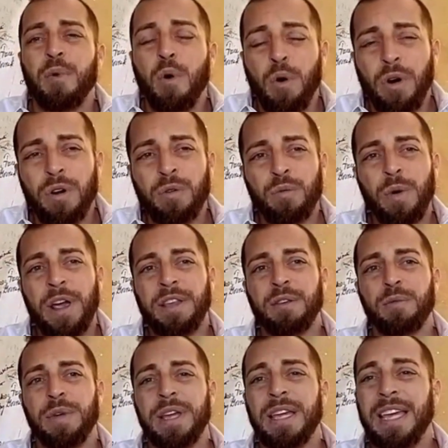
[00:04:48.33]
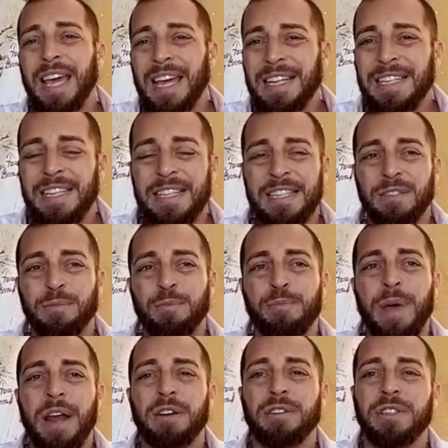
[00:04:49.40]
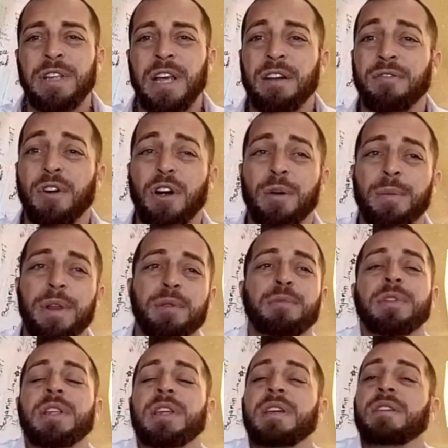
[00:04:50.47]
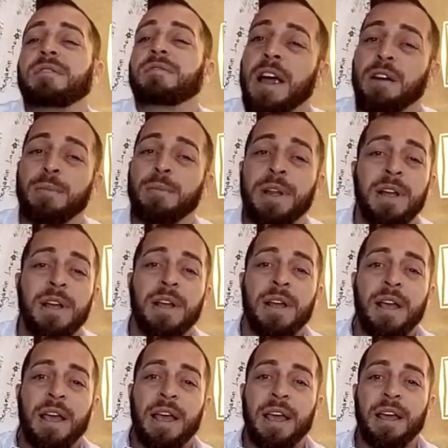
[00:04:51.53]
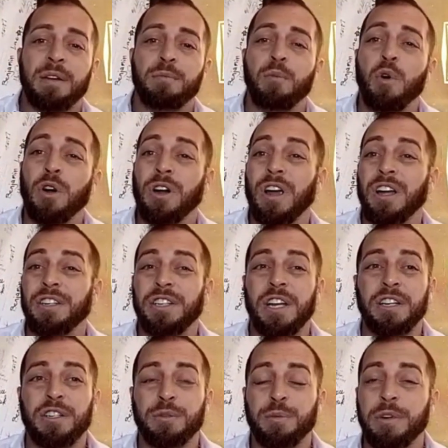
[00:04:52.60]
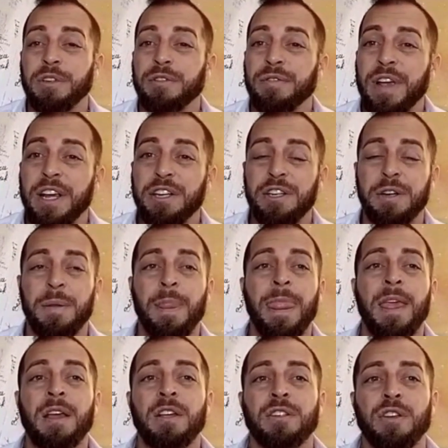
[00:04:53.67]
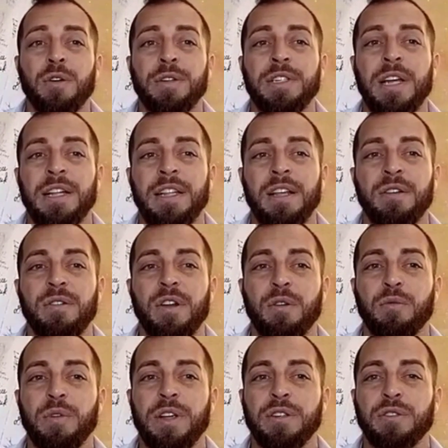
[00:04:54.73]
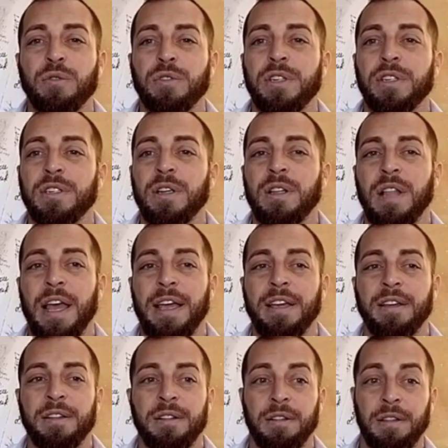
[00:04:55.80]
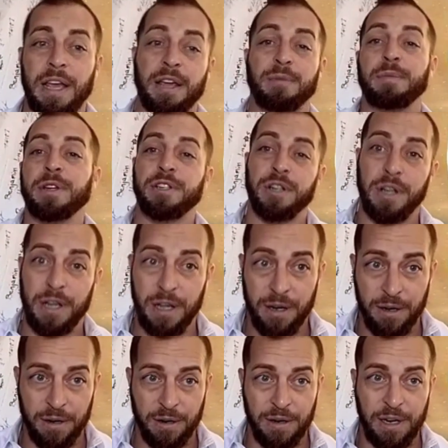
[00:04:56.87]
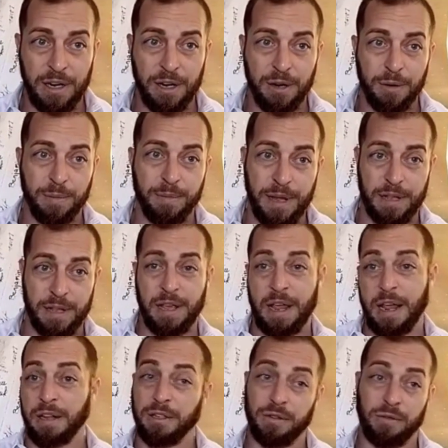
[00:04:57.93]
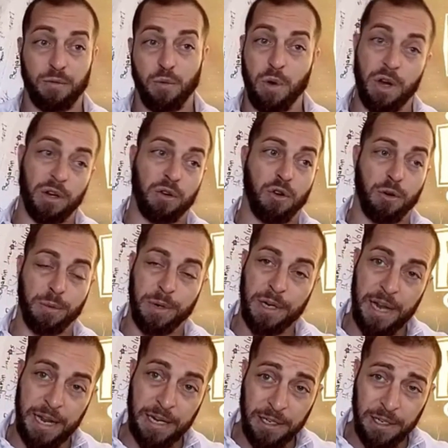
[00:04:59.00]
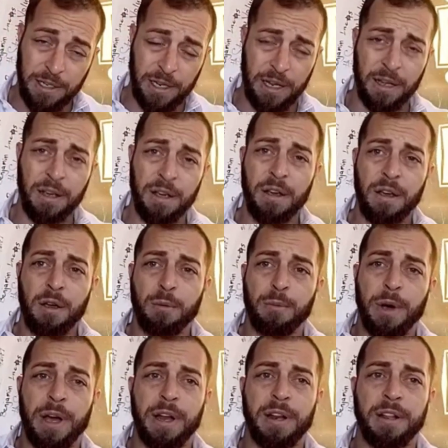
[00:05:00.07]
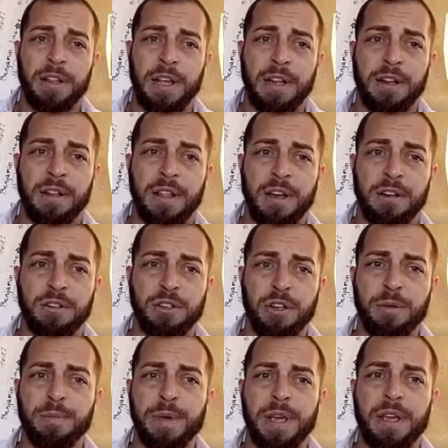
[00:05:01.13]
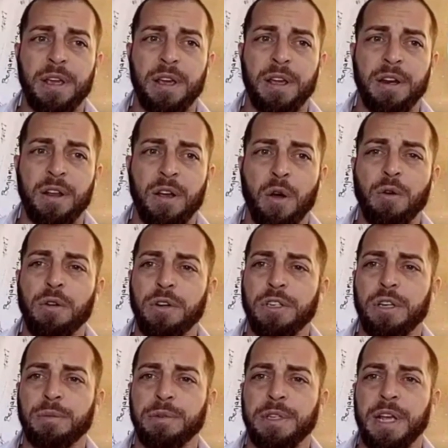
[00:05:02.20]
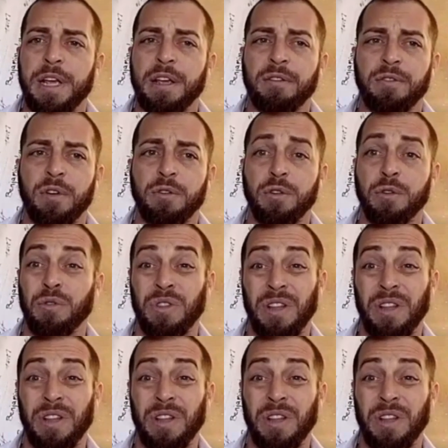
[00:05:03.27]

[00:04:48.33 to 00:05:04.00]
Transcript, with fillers: important way that we get to this better state of harmony with the environment and more conscientious preservation. So it's not that, you know, resources like Lake Michigan need to be in the hands of one corporate entity, but that there should be an ownership stake of those